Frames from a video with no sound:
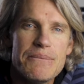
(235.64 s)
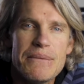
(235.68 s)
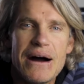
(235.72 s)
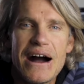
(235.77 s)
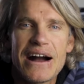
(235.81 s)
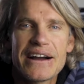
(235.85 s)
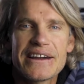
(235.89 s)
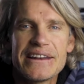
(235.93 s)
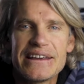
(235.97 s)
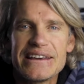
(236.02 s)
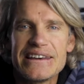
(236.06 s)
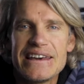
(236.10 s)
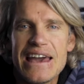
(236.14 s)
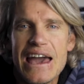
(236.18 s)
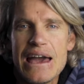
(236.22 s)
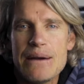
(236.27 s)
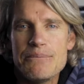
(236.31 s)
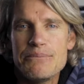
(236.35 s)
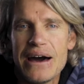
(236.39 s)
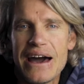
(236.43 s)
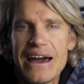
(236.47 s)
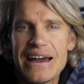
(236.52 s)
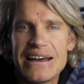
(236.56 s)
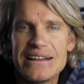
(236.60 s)
marketing
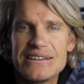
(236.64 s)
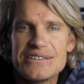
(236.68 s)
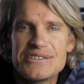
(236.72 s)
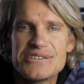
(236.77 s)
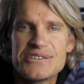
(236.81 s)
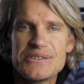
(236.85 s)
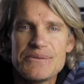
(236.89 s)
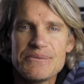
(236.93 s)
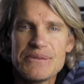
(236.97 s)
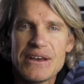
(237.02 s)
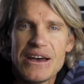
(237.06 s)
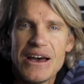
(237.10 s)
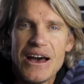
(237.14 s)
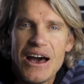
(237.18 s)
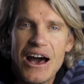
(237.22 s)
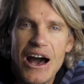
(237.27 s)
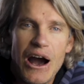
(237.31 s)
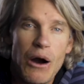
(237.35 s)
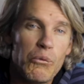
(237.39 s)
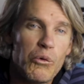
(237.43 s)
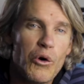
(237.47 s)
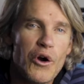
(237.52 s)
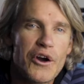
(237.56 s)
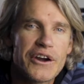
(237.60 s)
campaigns
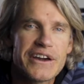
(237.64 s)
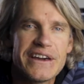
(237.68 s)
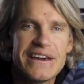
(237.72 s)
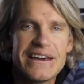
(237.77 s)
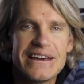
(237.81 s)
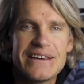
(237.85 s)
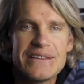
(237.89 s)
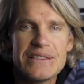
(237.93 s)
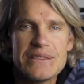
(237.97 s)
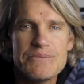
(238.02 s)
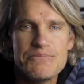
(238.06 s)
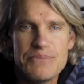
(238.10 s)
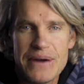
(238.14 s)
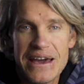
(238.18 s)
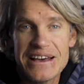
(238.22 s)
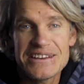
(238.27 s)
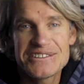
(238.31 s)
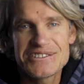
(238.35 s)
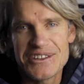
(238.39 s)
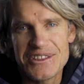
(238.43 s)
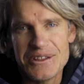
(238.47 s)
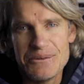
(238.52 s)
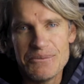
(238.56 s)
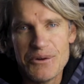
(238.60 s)
are working
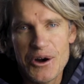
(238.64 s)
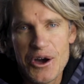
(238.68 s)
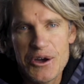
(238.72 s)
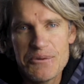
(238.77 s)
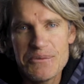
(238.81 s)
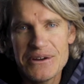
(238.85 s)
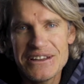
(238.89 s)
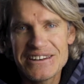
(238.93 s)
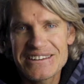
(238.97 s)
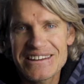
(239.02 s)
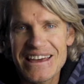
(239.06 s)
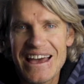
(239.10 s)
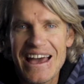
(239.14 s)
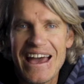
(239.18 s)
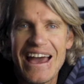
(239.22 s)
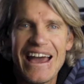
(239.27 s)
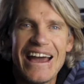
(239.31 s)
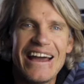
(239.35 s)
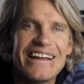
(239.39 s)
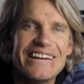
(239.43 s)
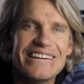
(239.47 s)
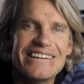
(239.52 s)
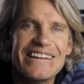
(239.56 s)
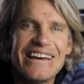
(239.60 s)
best at the moment
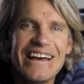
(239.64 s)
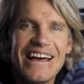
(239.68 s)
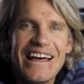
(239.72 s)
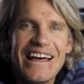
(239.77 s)
and